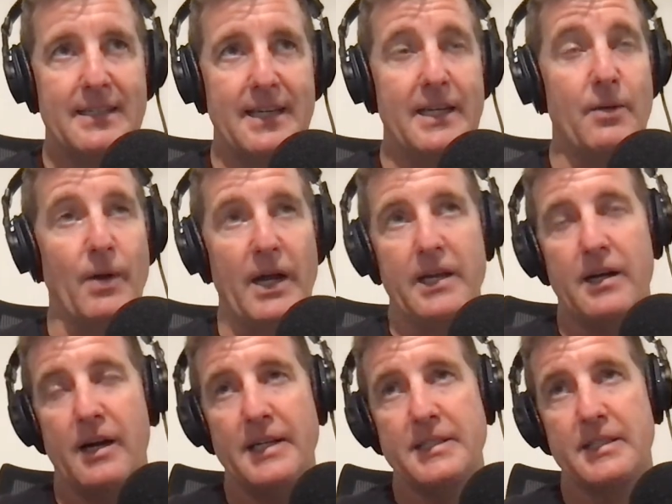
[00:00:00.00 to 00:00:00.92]
Anyway,
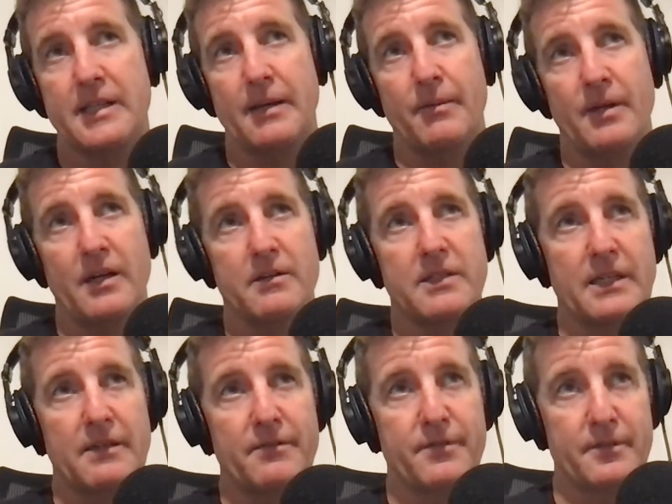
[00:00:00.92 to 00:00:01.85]
I just kept going.
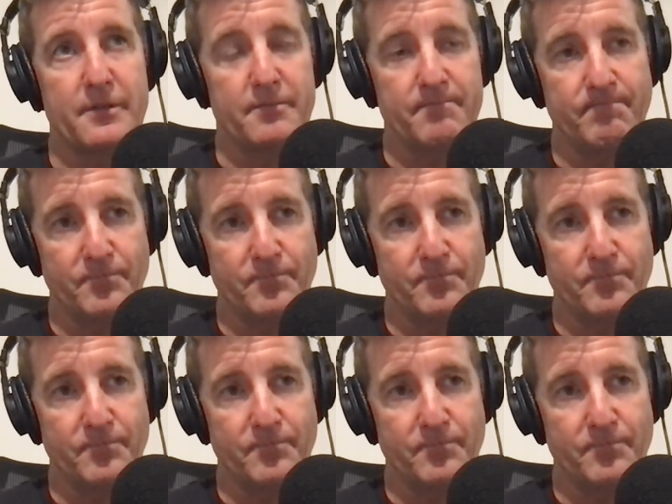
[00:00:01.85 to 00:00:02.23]
And for